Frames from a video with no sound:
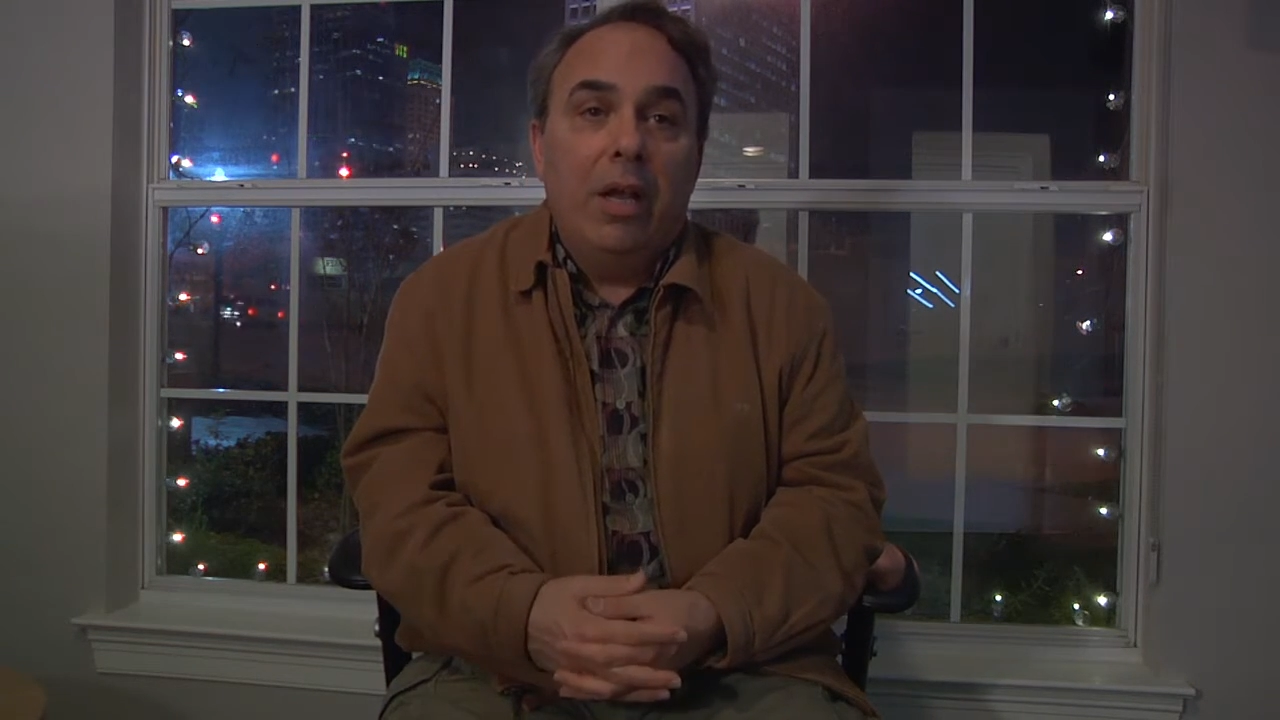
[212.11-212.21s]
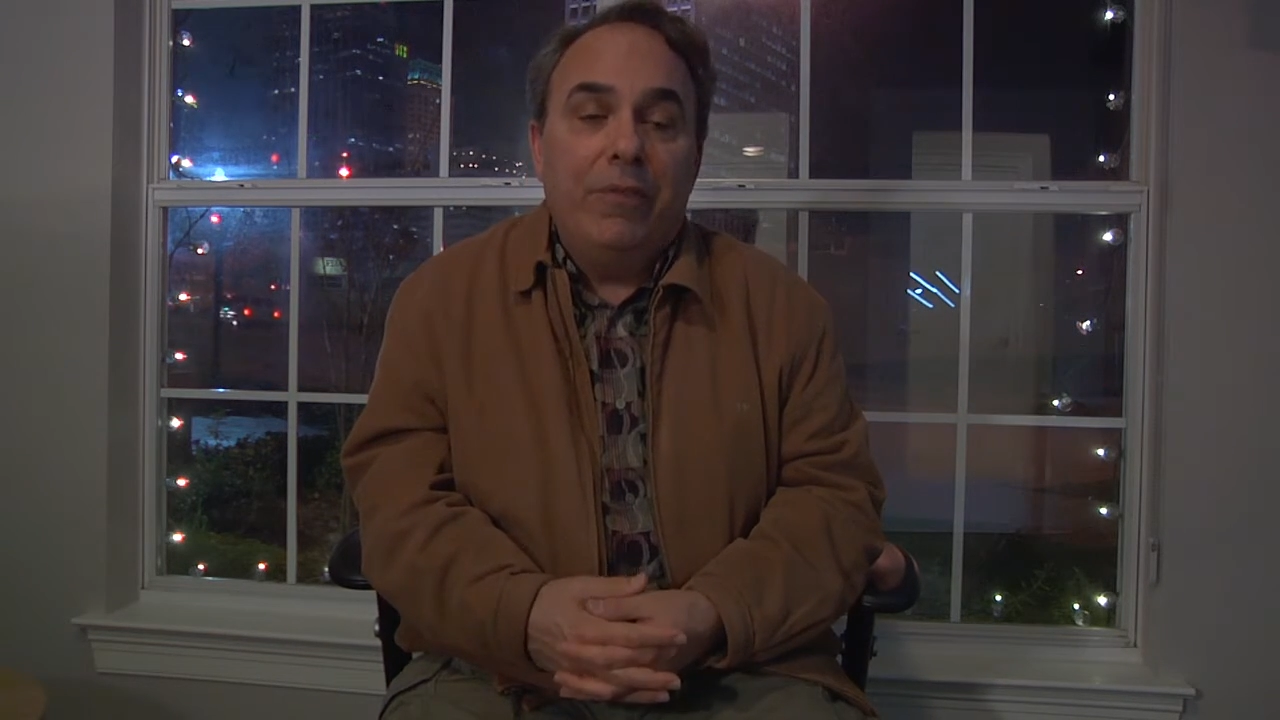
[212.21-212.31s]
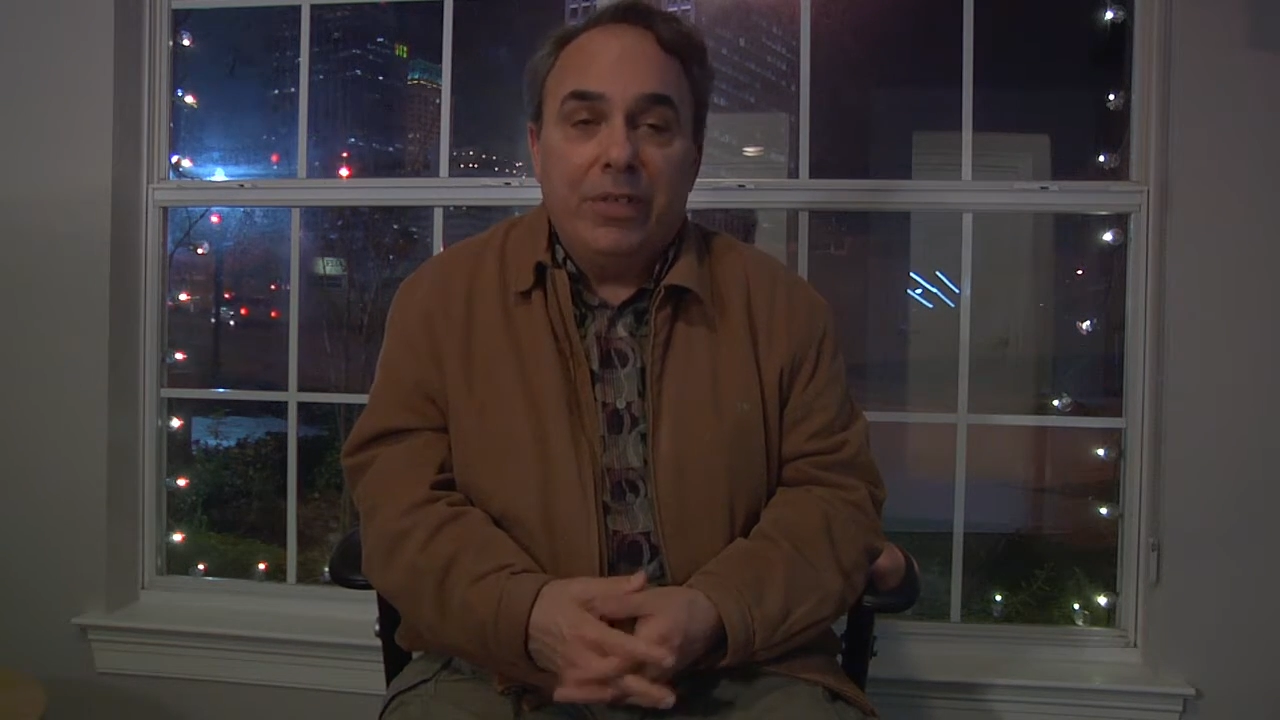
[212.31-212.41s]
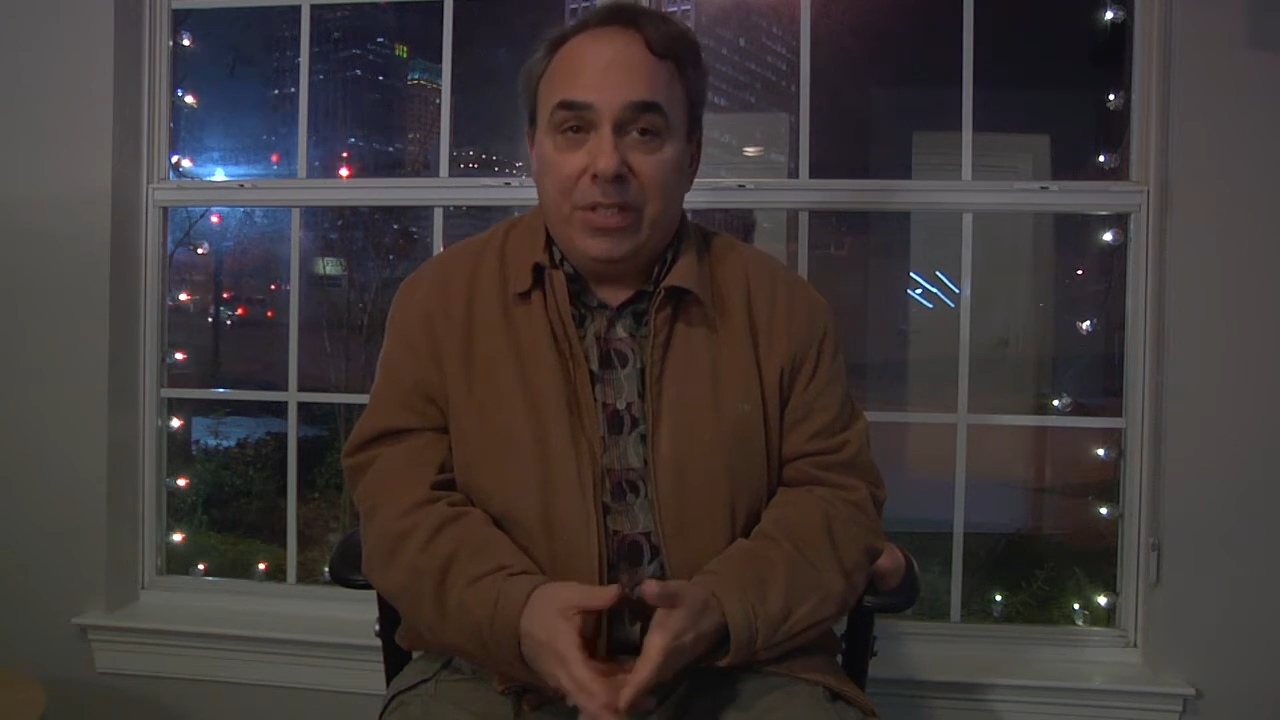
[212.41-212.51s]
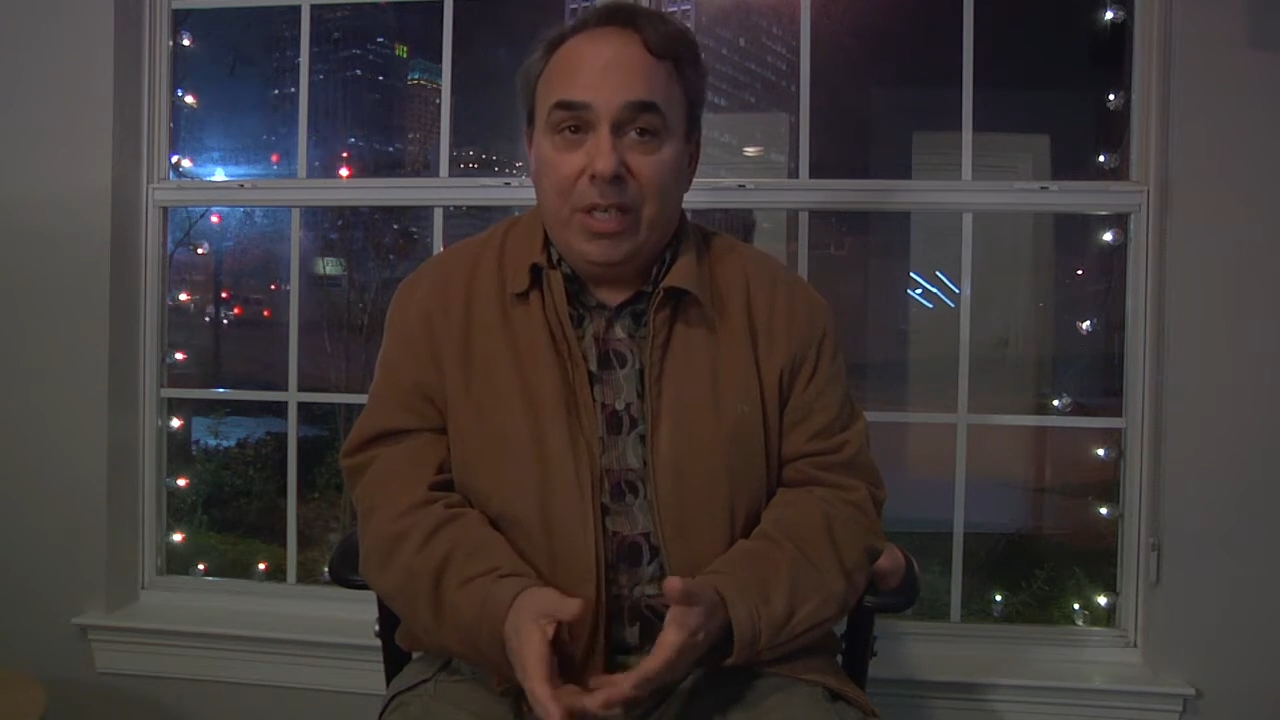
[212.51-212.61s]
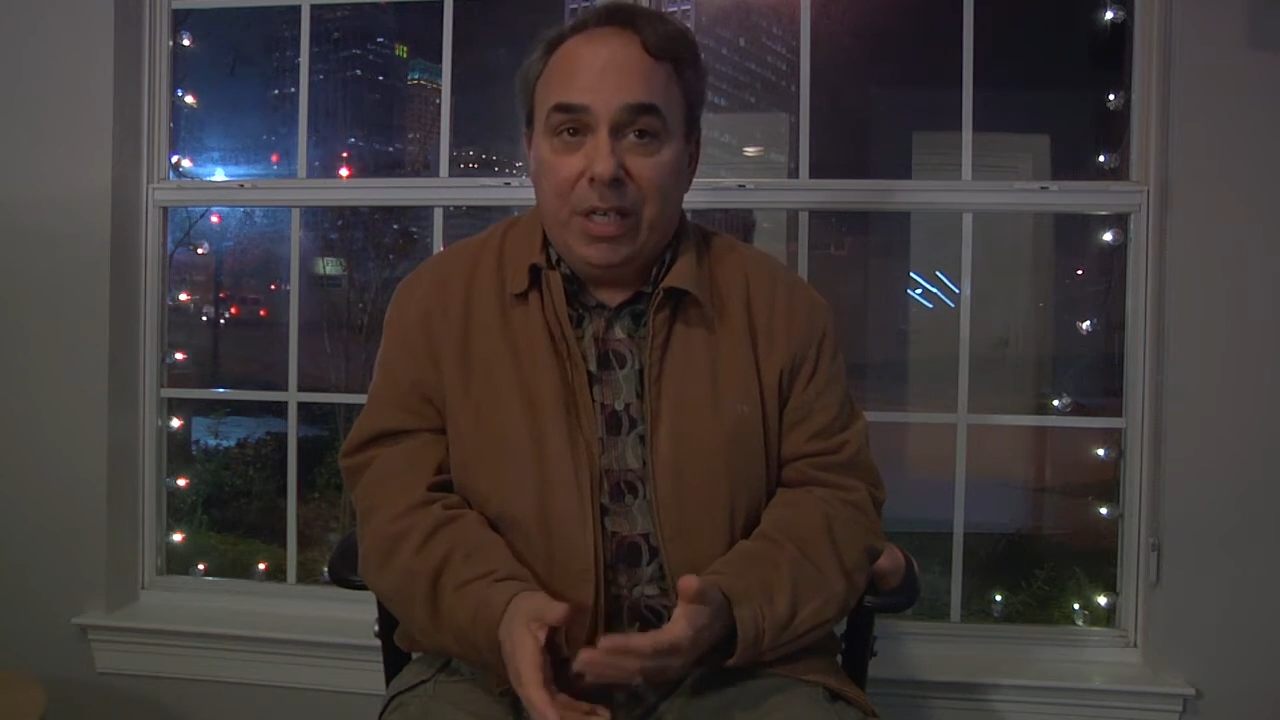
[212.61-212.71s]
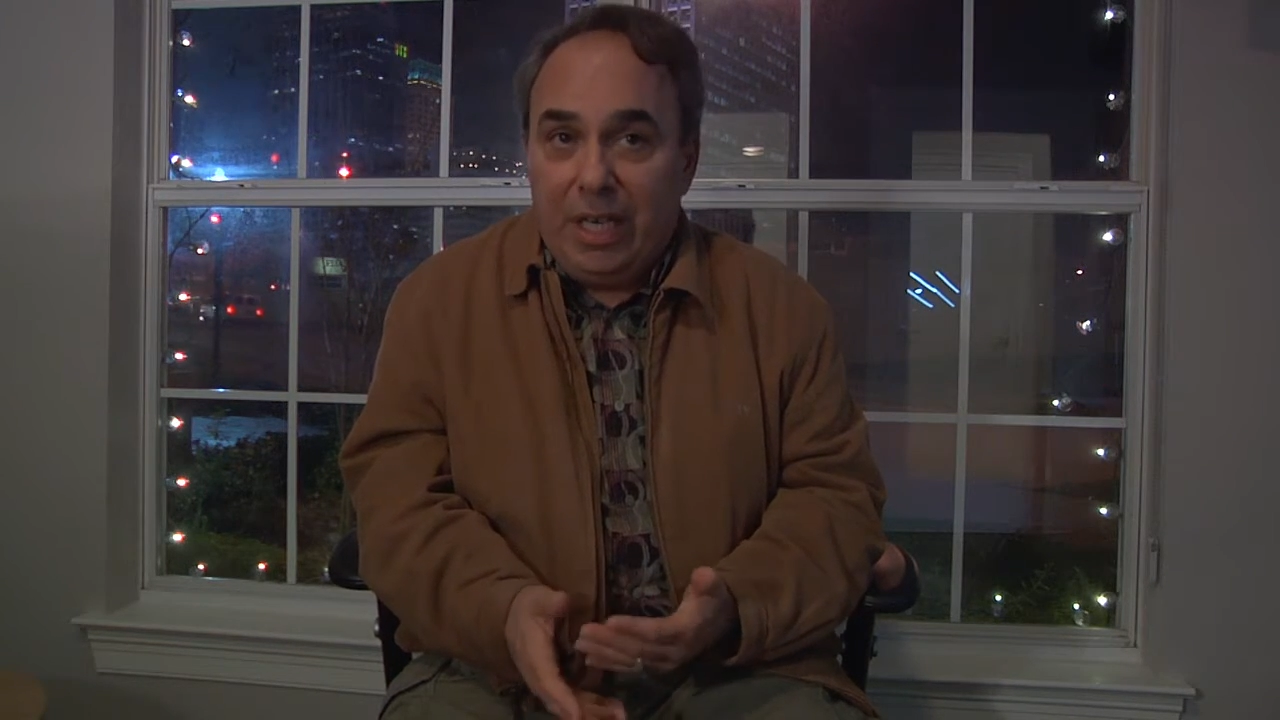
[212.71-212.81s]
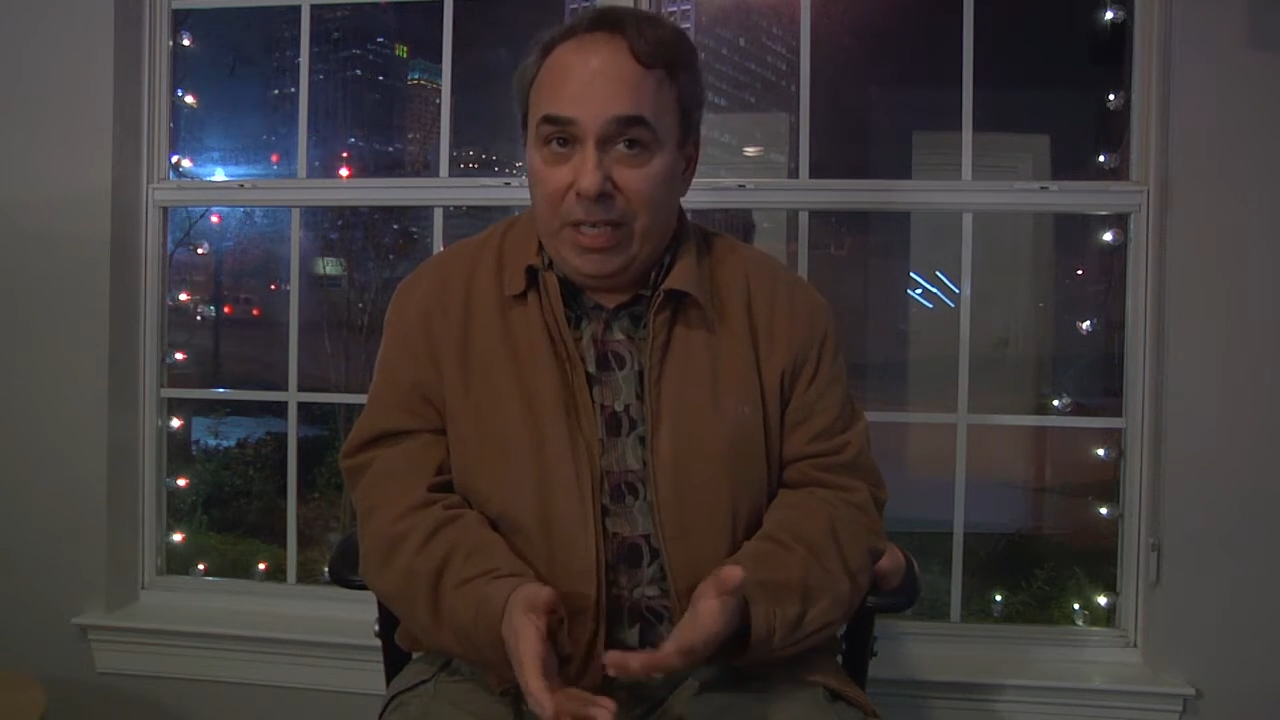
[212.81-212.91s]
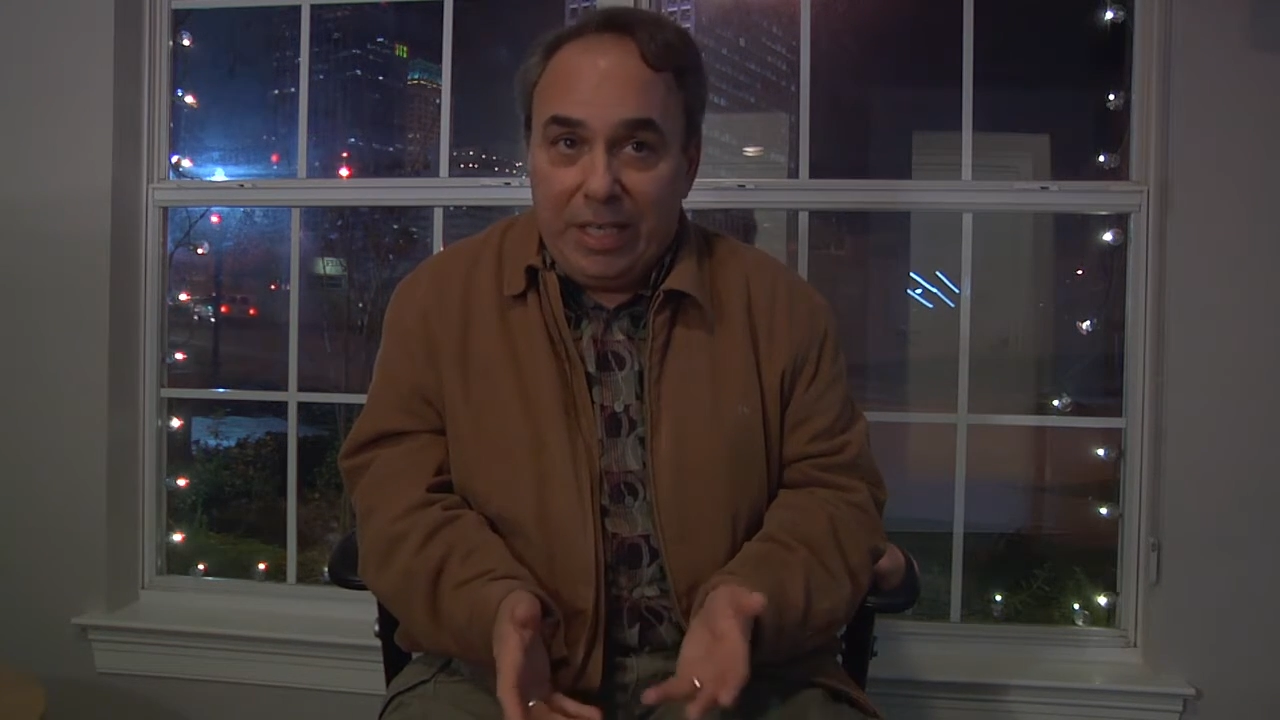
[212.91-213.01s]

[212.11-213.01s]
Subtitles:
vicinity,